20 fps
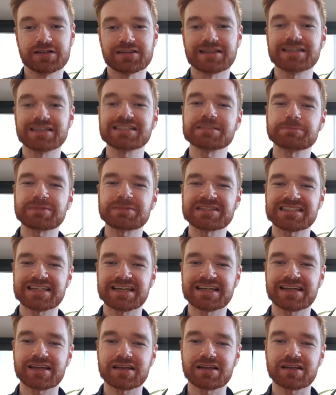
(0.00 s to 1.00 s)
This is
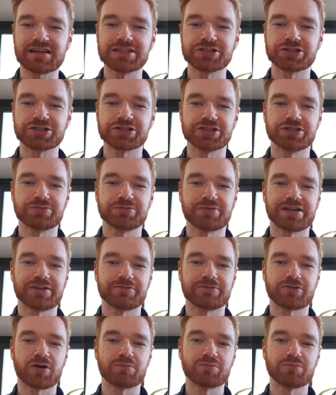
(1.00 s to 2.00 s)
particularly true when
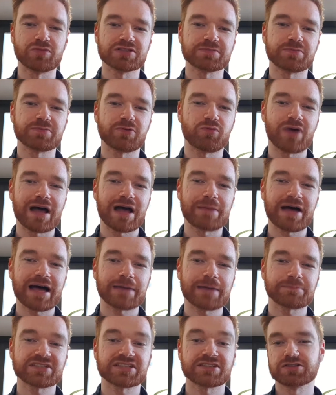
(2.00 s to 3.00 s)
you've got multiple web
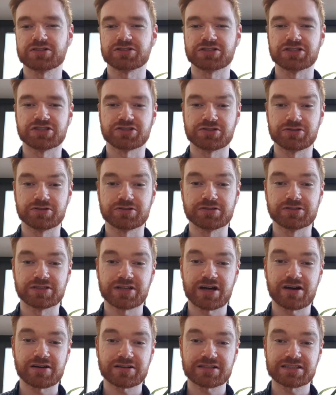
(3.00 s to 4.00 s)
apps such as Google
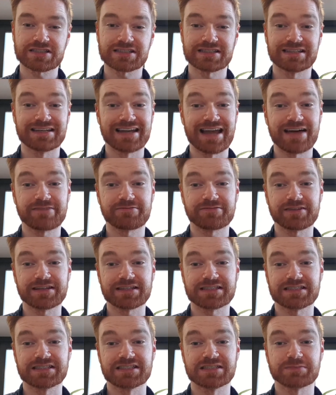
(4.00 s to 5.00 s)
Docs,
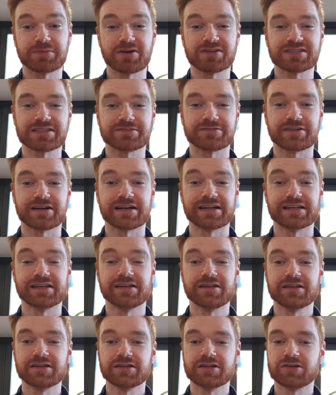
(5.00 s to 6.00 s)
Netflix, and
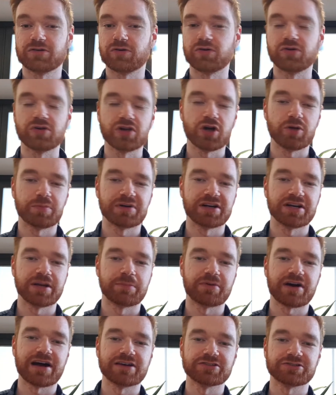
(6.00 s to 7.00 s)
Spotify all open in
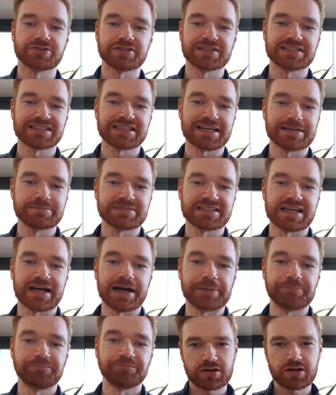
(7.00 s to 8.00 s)
your browser at the same
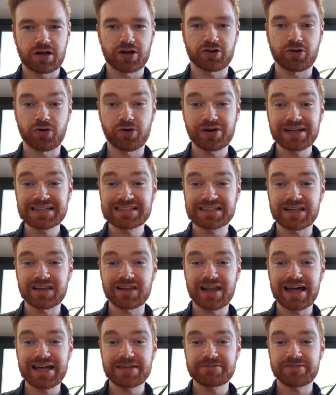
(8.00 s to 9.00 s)
time. According to
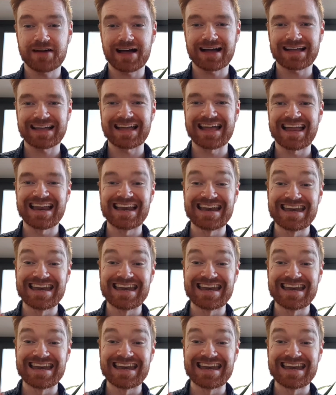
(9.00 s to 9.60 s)
Lifehacker,